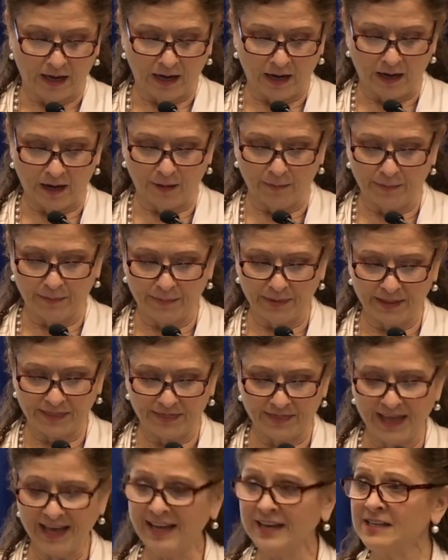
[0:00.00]
Uh,
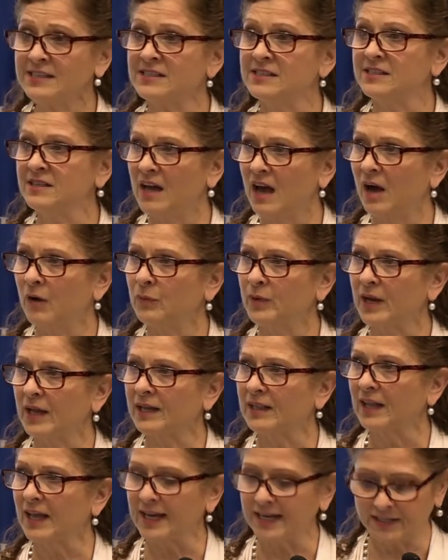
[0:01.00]
but that is not what
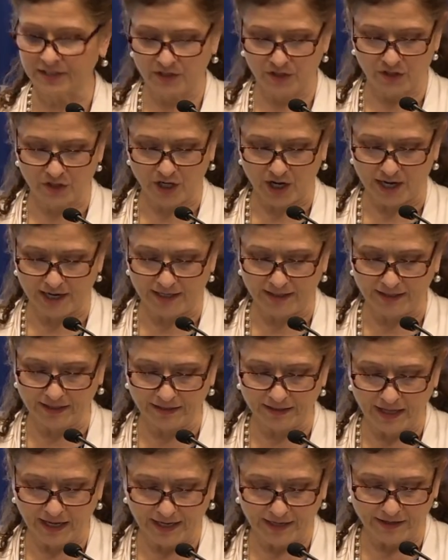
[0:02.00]
I'd like to shine the
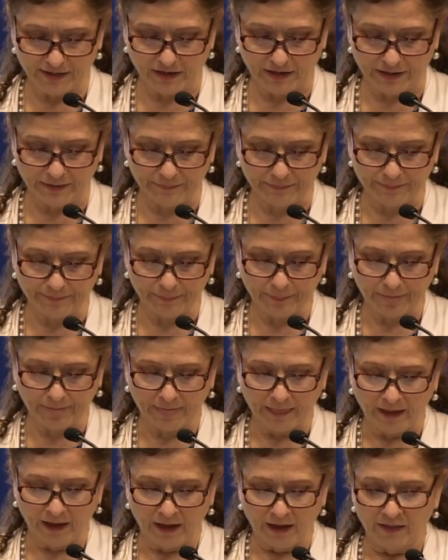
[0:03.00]
light on.
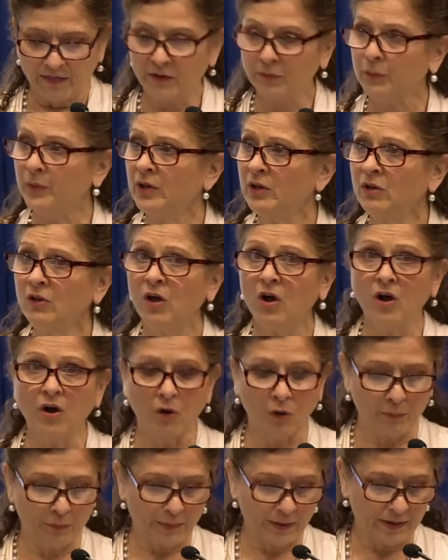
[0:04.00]
The real
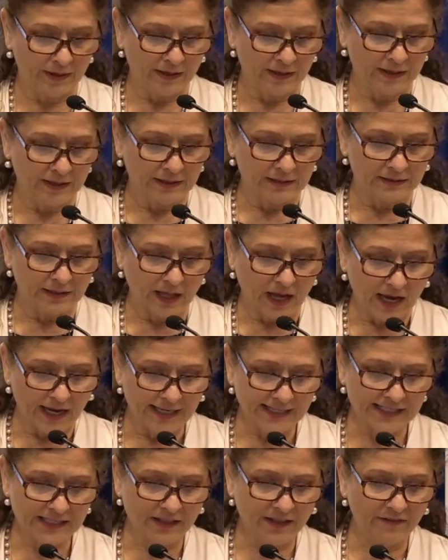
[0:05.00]
hope
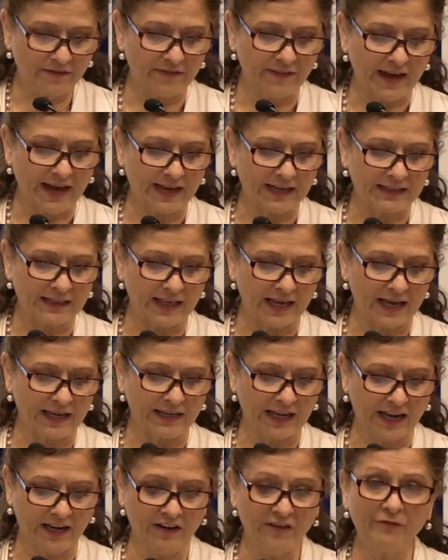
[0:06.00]
lies in the fact
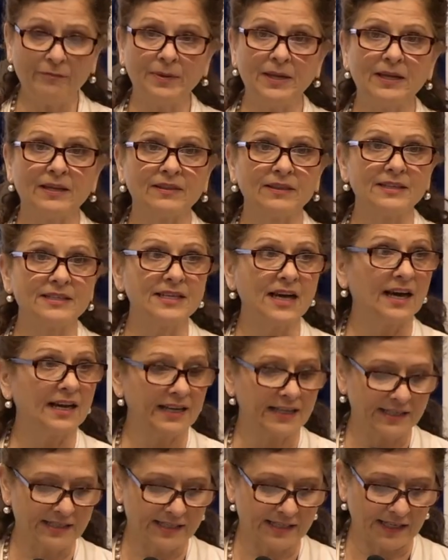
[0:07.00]
that NFP in the
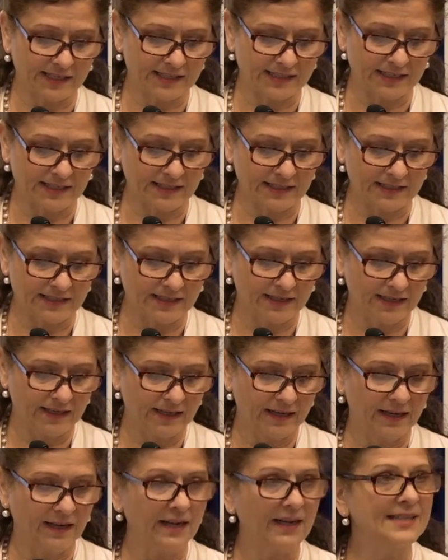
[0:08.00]
dioceses
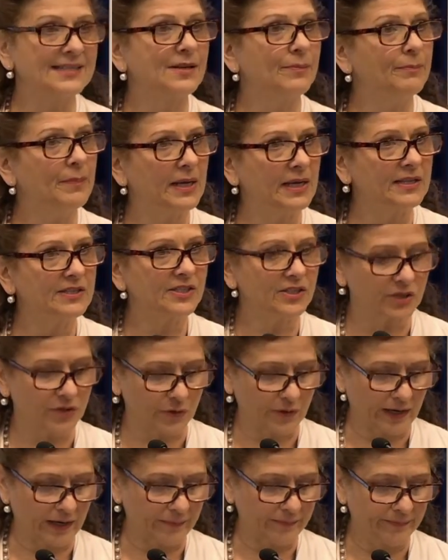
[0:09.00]
is a
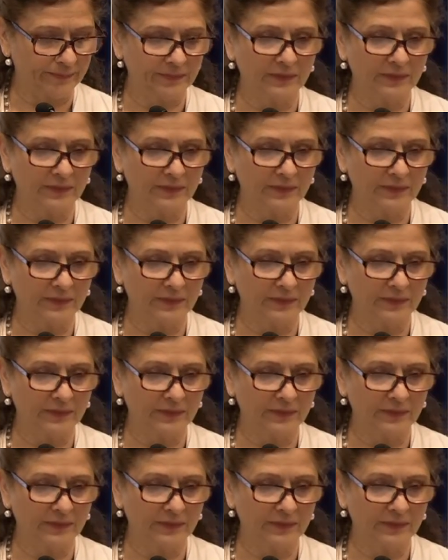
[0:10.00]
ministry.